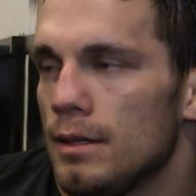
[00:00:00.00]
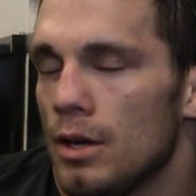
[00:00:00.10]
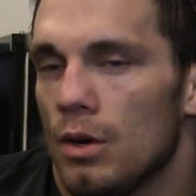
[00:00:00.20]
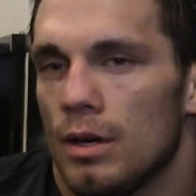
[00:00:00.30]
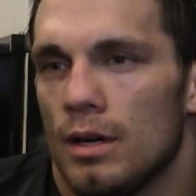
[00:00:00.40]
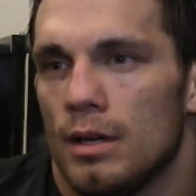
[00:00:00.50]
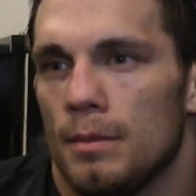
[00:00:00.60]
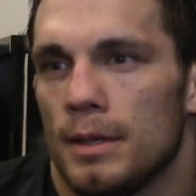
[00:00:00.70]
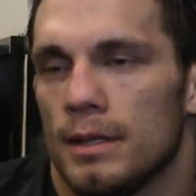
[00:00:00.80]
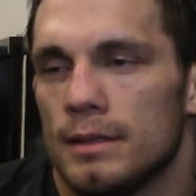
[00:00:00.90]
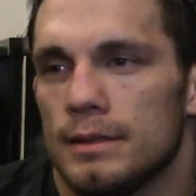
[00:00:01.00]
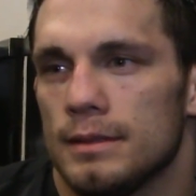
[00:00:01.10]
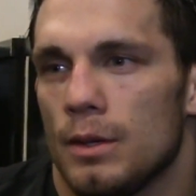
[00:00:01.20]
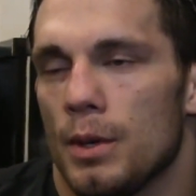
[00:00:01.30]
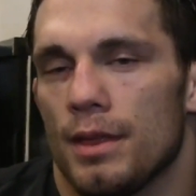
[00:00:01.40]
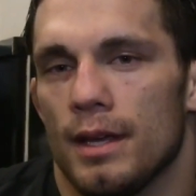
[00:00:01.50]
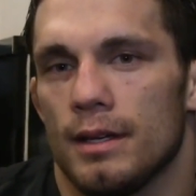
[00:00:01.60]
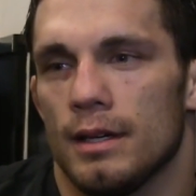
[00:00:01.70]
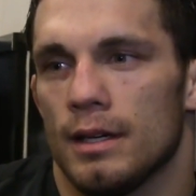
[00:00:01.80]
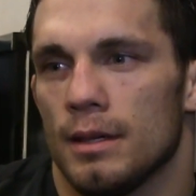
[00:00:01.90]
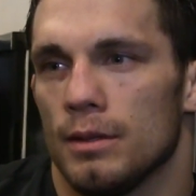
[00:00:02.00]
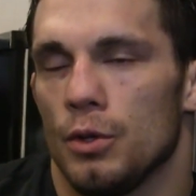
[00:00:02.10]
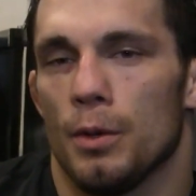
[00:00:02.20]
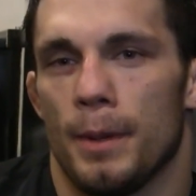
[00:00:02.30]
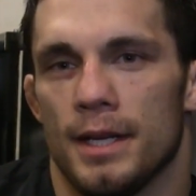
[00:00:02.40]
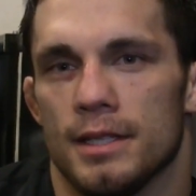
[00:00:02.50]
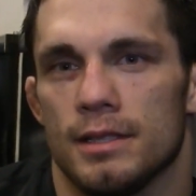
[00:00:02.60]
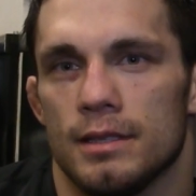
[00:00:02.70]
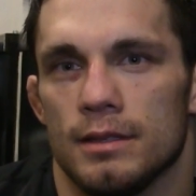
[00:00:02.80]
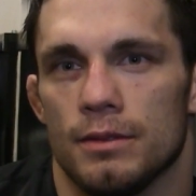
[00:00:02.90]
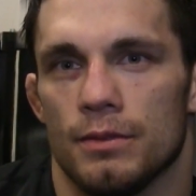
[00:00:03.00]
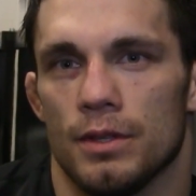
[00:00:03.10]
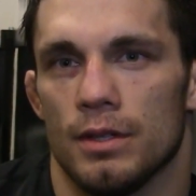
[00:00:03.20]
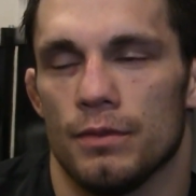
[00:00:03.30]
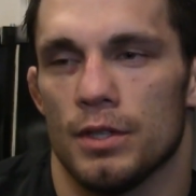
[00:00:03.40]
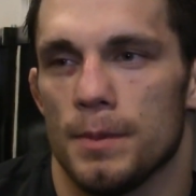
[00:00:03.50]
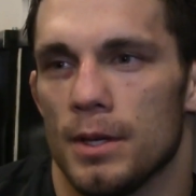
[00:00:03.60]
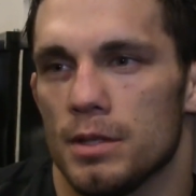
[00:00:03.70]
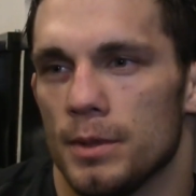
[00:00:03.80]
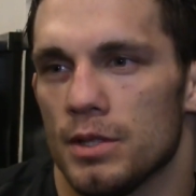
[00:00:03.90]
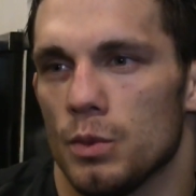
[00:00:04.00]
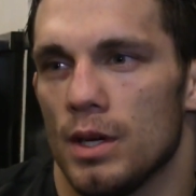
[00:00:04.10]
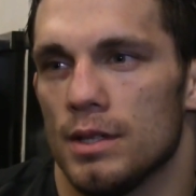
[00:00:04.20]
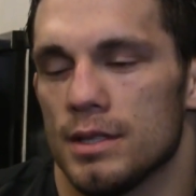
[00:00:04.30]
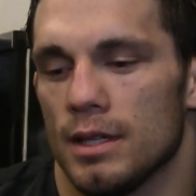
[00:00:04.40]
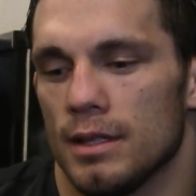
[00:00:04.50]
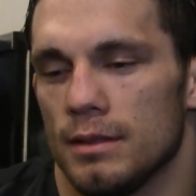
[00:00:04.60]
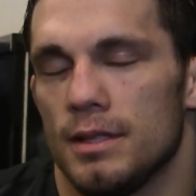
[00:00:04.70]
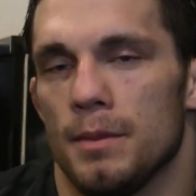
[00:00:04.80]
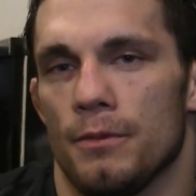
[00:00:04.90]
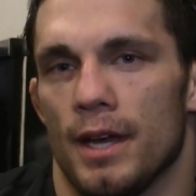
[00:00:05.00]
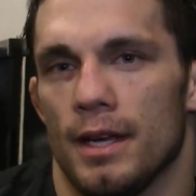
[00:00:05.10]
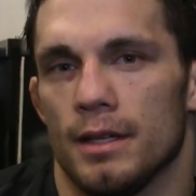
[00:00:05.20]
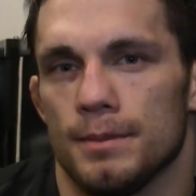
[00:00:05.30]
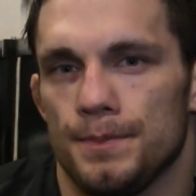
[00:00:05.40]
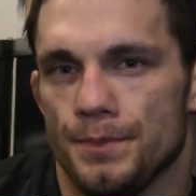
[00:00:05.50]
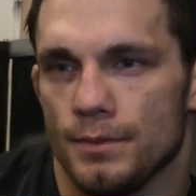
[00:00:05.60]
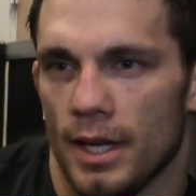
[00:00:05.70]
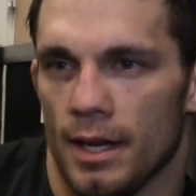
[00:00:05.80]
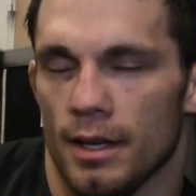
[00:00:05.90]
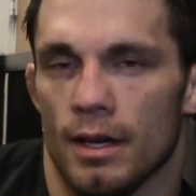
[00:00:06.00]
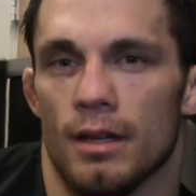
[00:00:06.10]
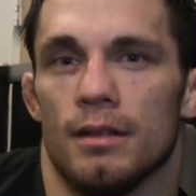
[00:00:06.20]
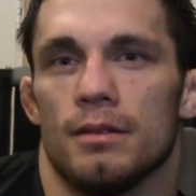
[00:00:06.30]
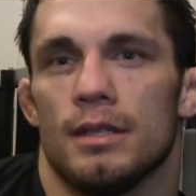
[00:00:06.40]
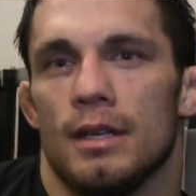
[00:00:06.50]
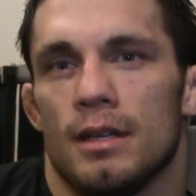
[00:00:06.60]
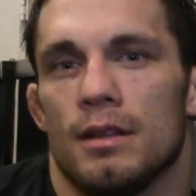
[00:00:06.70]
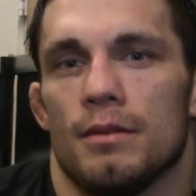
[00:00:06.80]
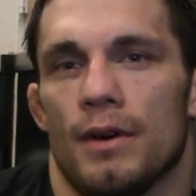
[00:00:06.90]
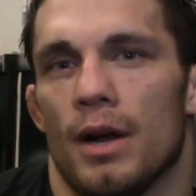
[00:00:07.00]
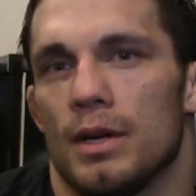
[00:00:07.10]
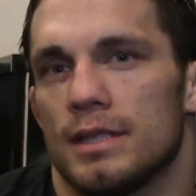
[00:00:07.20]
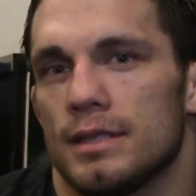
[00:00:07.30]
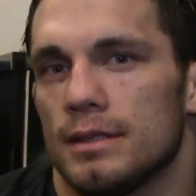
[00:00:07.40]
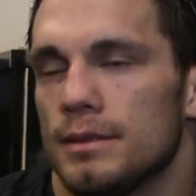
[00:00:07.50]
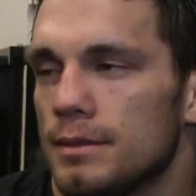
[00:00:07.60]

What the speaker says: No, I want to thank Lunar Pages for sponsoring me, as well as Team Vega and the Virus.